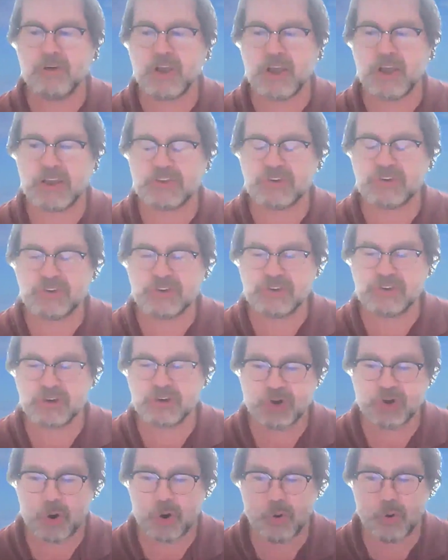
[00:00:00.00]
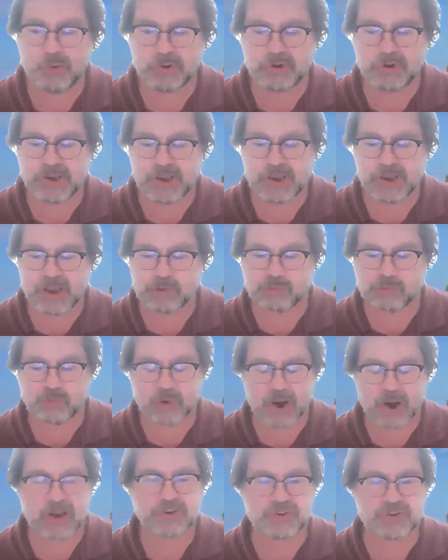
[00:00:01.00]
it's just a totally
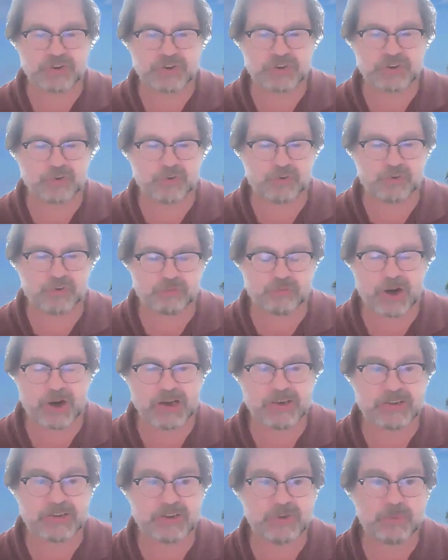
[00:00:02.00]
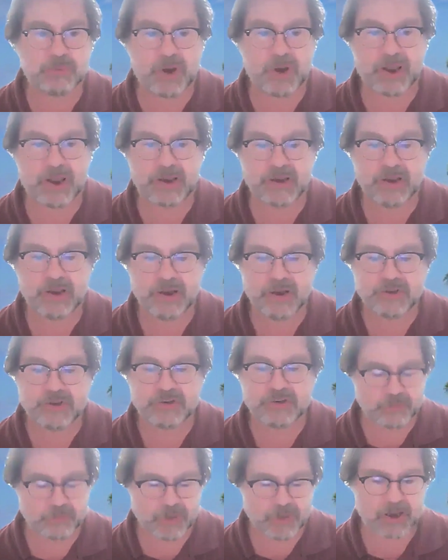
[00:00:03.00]
irrational, crazy way
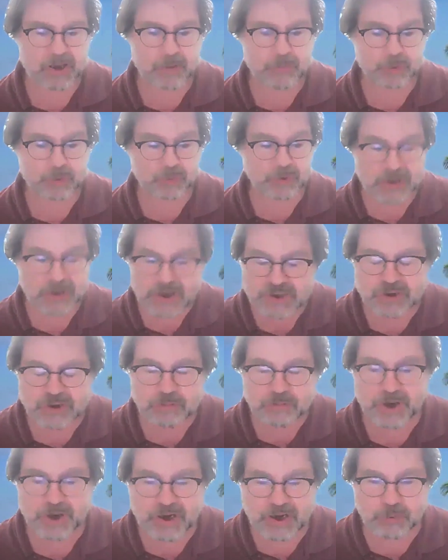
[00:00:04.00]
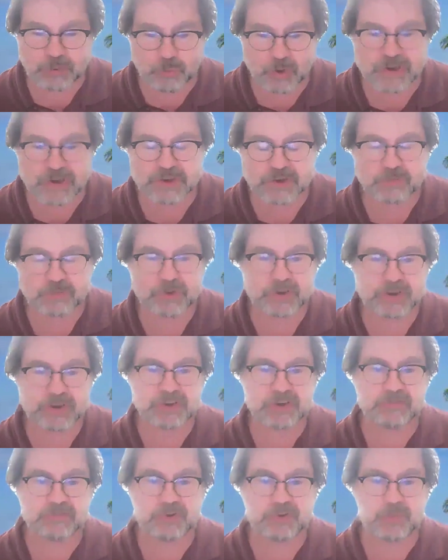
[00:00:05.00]
to make up a religion, but it was the
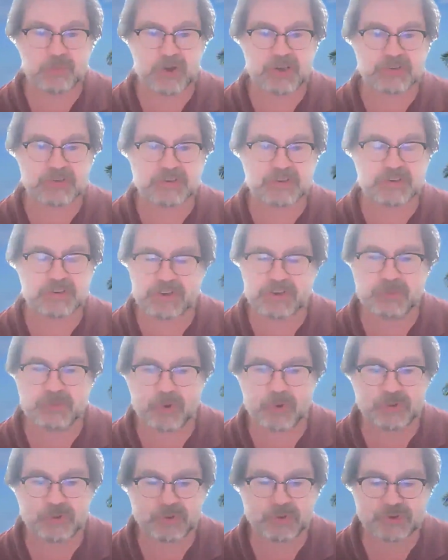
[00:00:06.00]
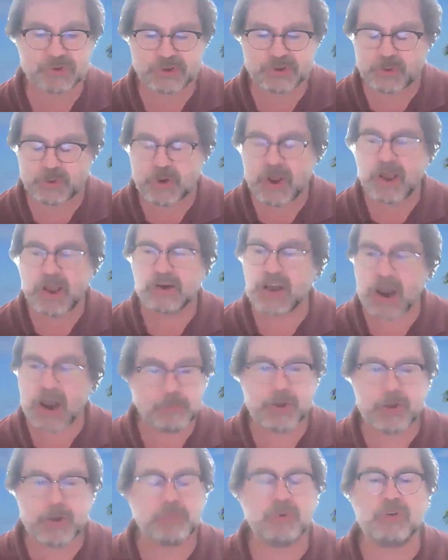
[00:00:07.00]
religion of the West since World War II. Now
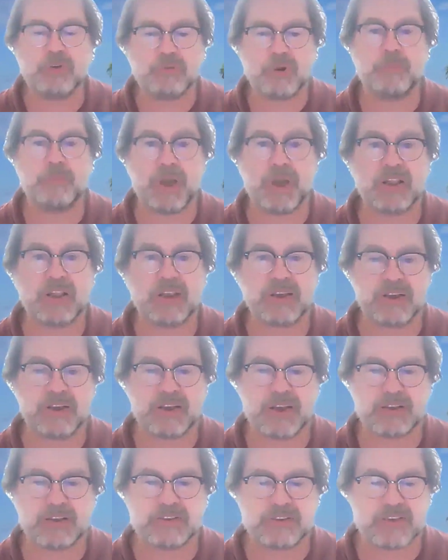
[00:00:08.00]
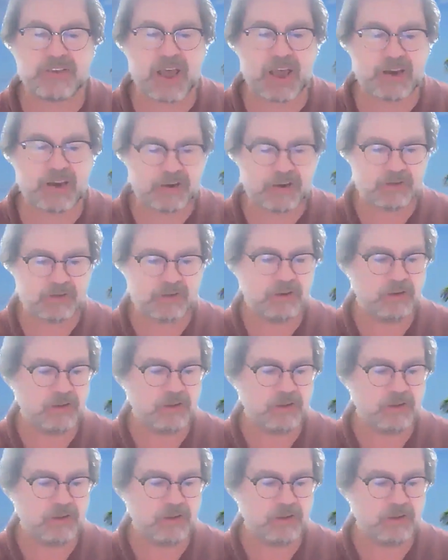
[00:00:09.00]
people are rebelling against that